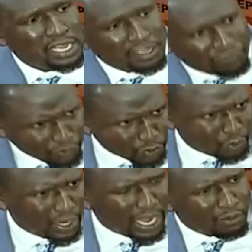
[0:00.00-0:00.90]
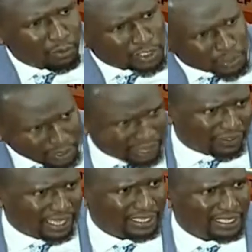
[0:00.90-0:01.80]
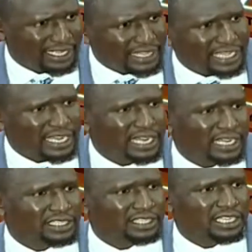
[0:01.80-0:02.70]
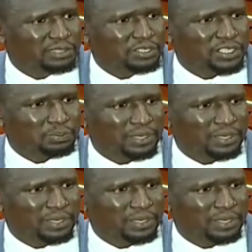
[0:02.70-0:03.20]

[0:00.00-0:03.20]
review whatsoever that 100 shillings, Mr.